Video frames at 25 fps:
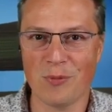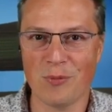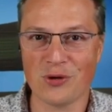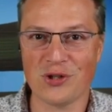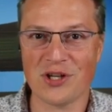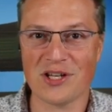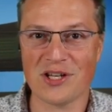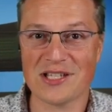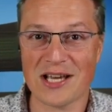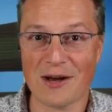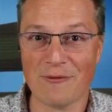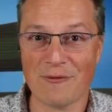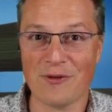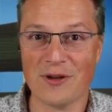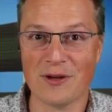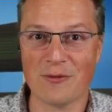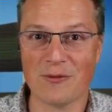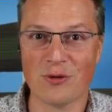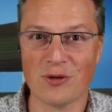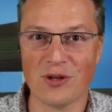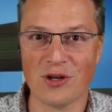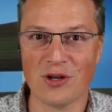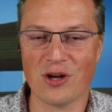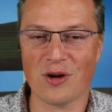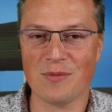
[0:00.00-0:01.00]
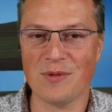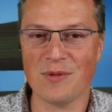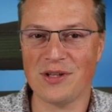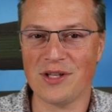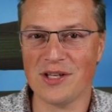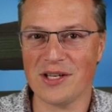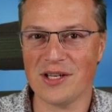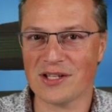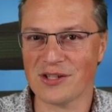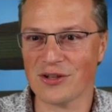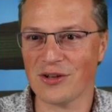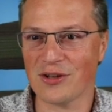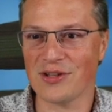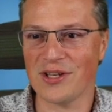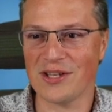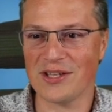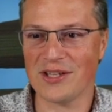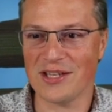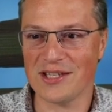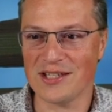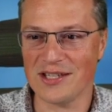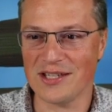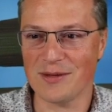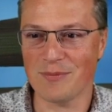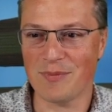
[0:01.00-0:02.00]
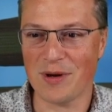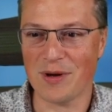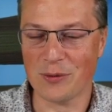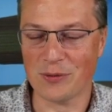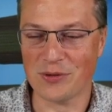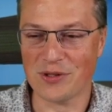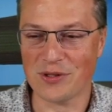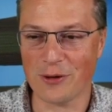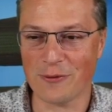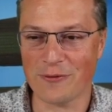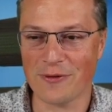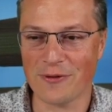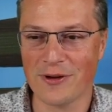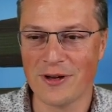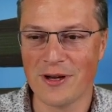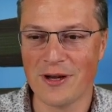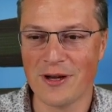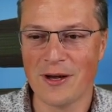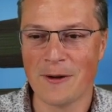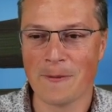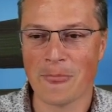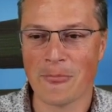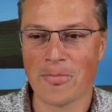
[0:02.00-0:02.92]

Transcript: pushing something through the committee is not that easy by yourself,